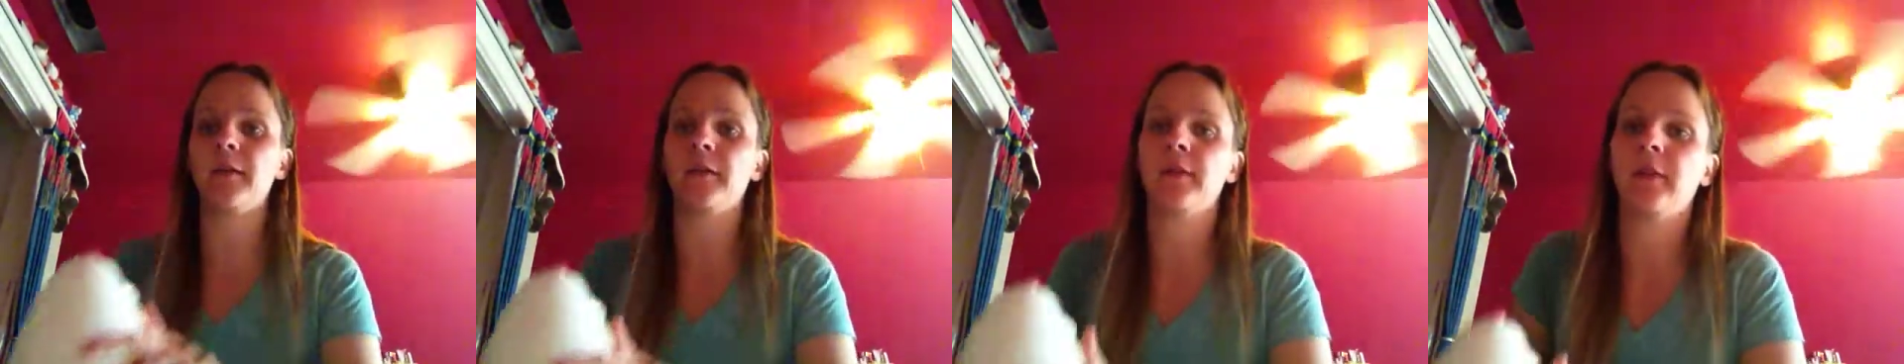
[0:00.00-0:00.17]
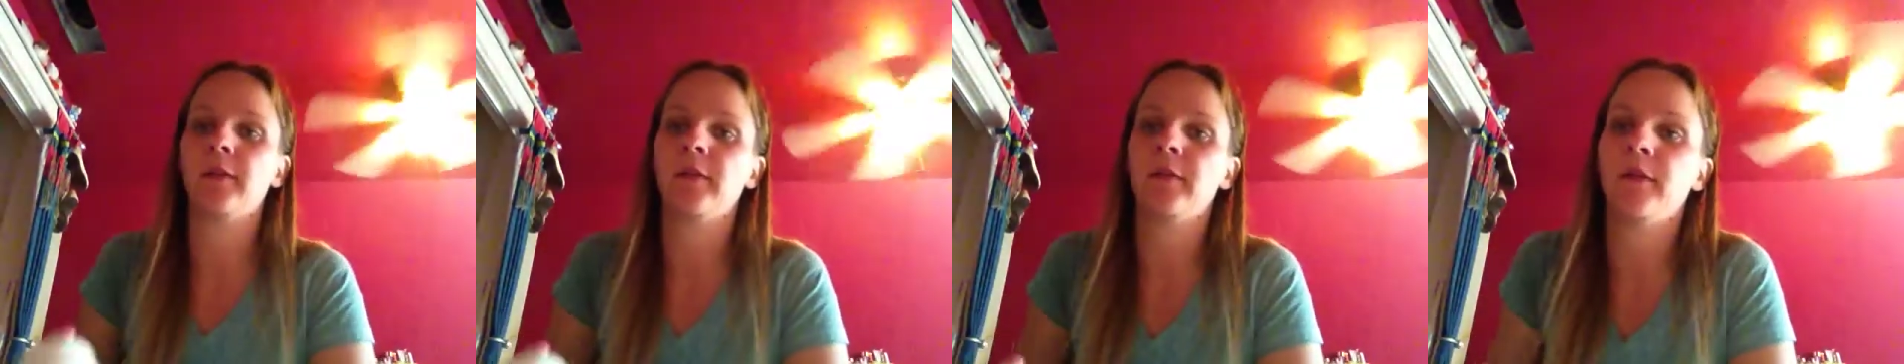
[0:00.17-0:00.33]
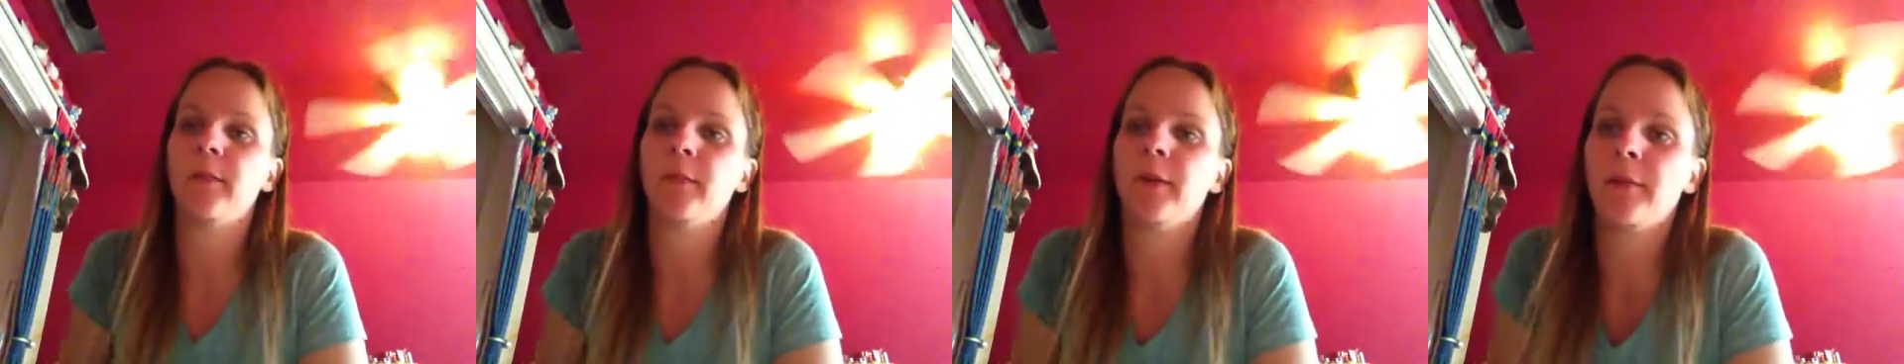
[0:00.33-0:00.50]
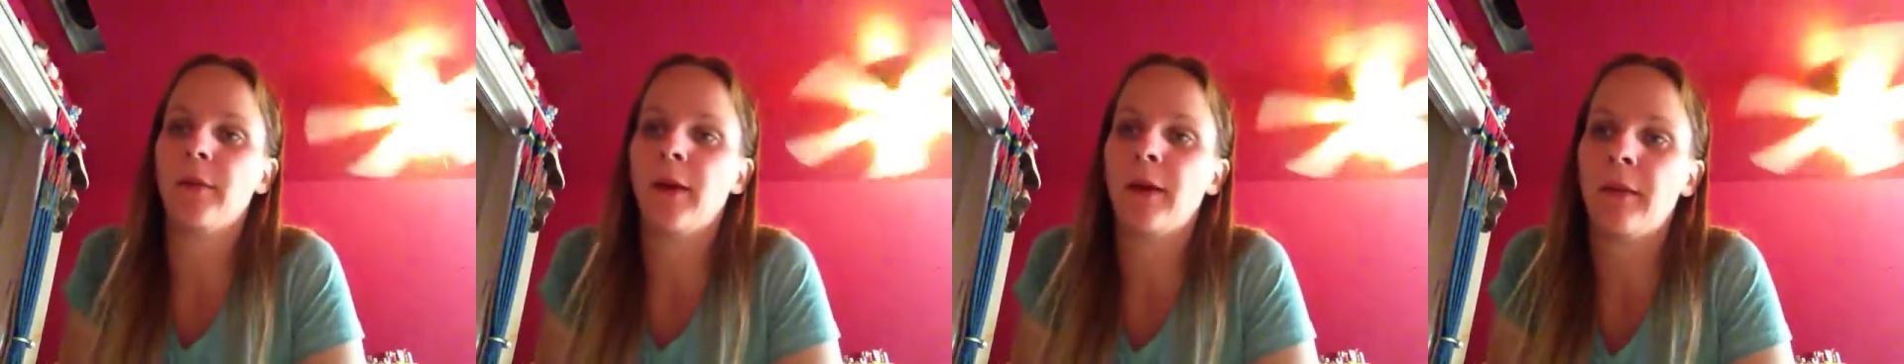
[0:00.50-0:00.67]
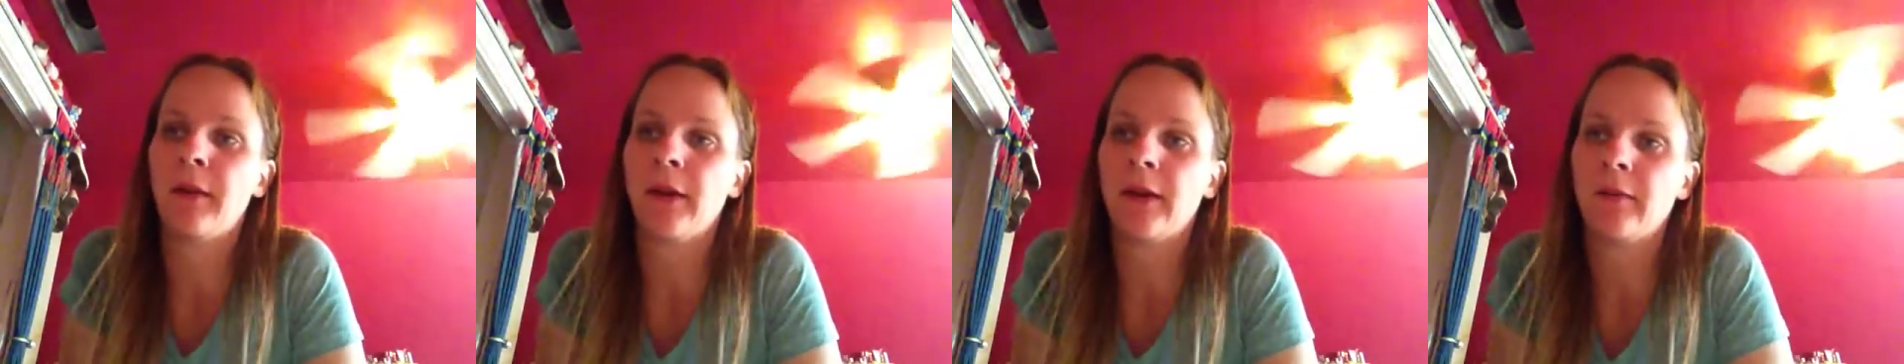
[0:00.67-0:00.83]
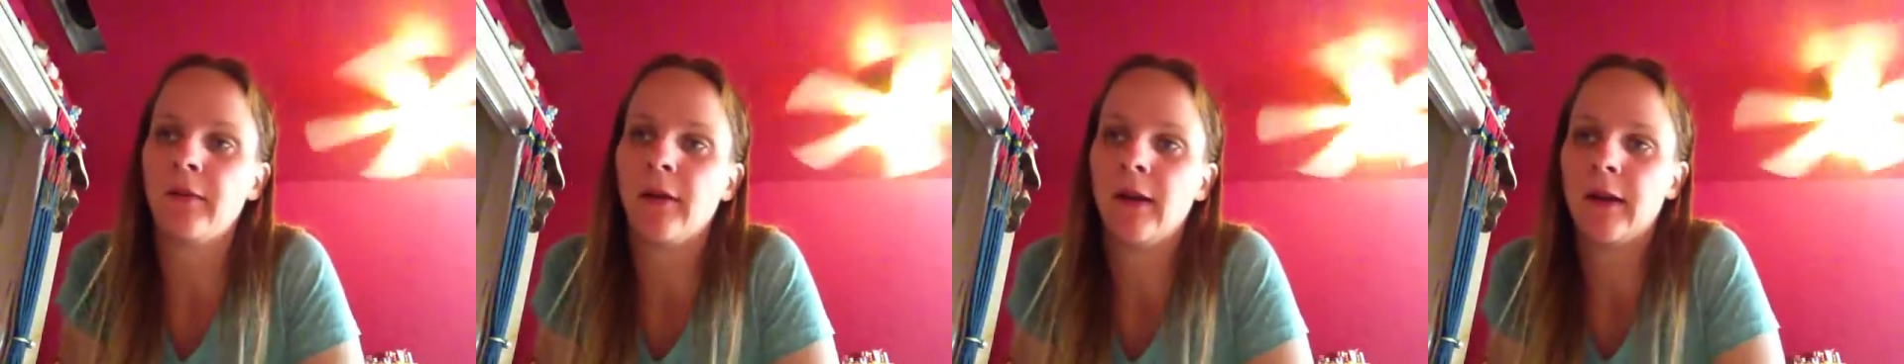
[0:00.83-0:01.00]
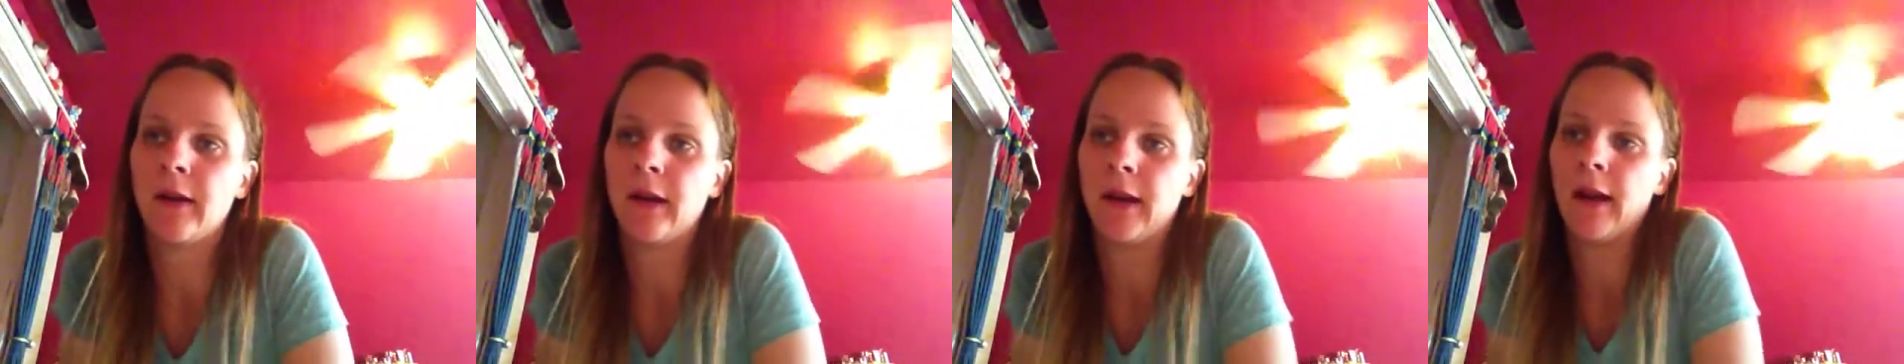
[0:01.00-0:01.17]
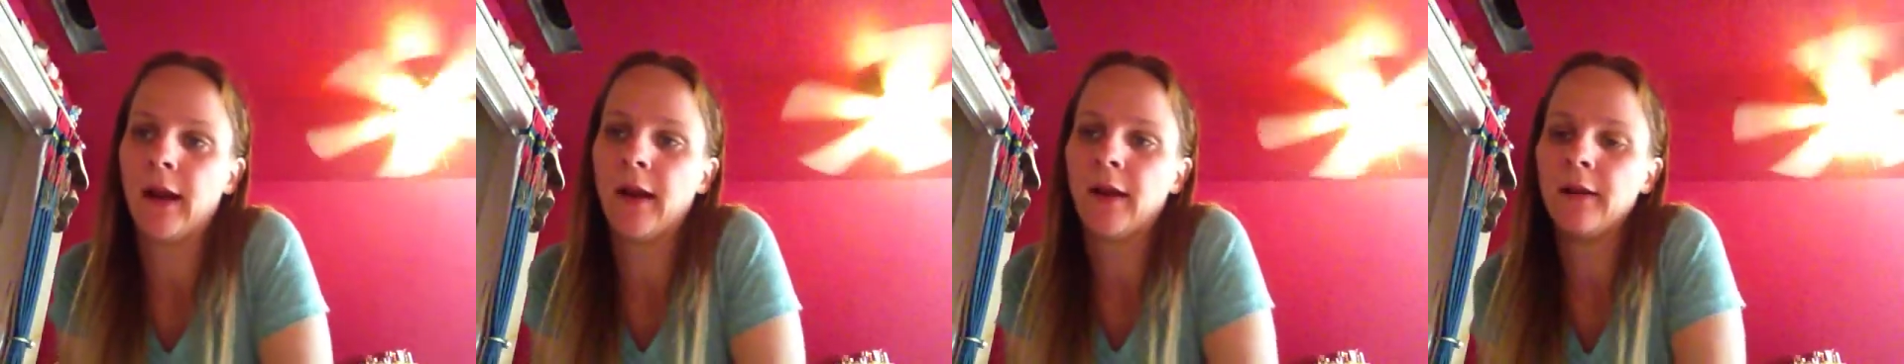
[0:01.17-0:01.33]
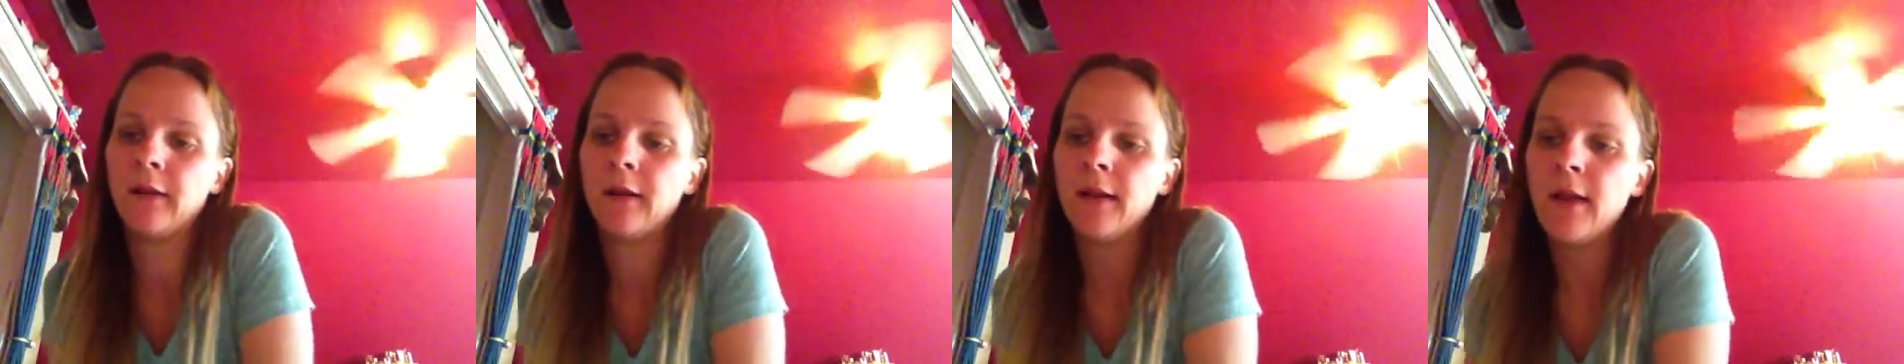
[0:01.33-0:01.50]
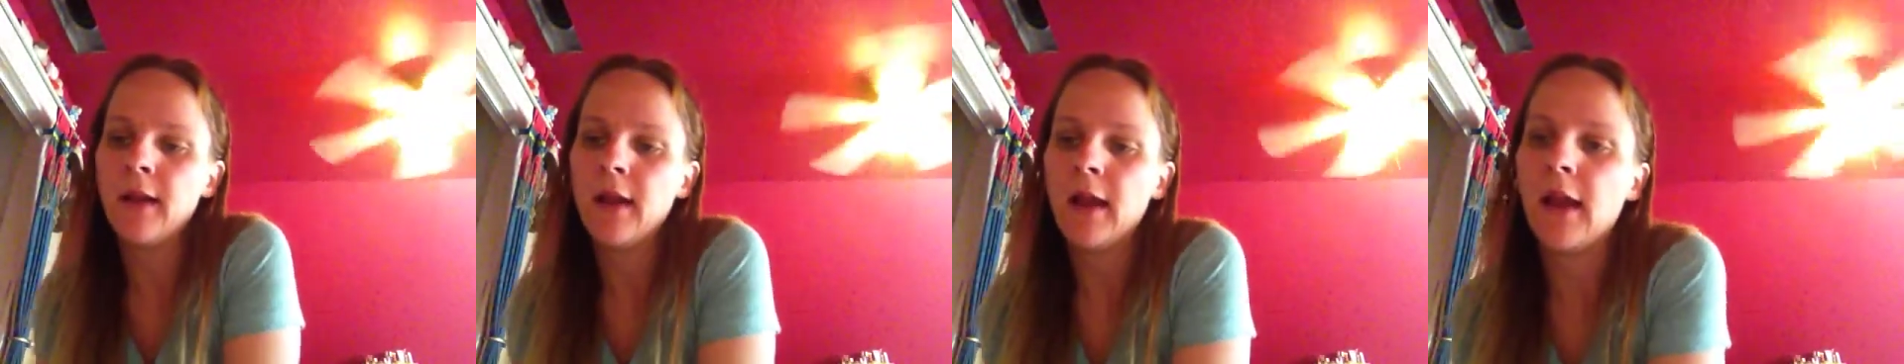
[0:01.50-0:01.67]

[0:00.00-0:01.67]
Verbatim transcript: was given to me by my great aunt